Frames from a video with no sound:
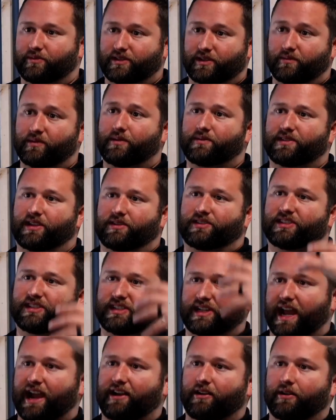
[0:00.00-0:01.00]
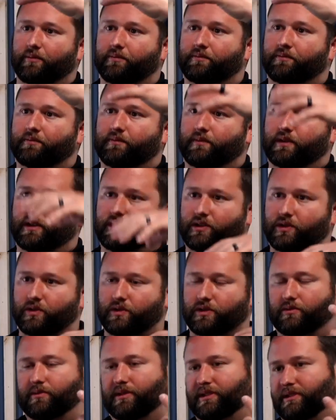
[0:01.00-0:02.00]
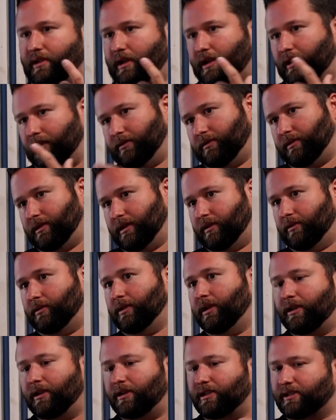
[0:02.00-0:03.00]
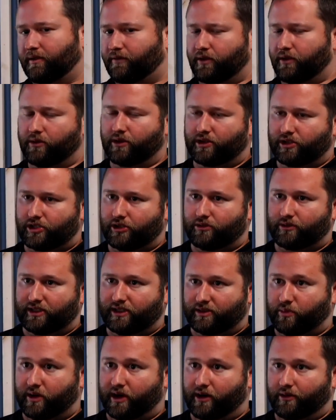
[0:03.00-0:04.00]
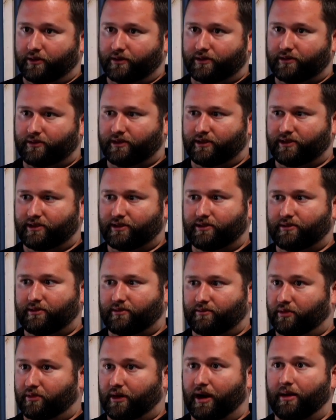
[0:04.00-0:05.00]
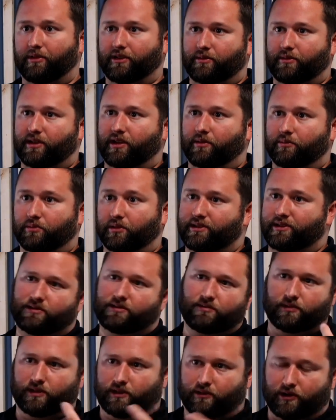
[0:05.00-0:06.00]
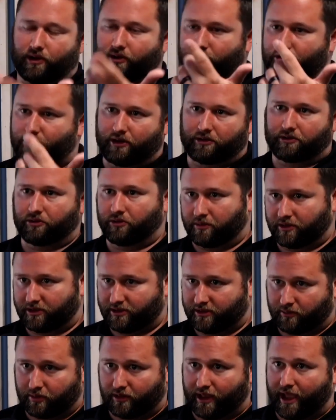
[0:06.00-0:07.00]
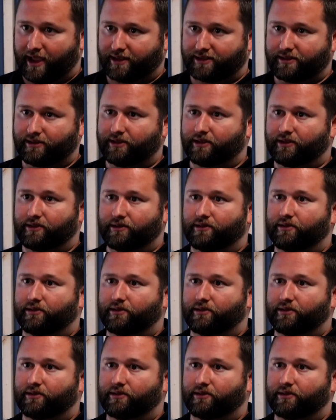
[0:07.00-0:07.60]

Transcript: Sometimes I'll stack them and use them as like, you know, because if you were to shoot these barrels, it's probably going to be unpleasant, but it'll go straight through them because they're plastic.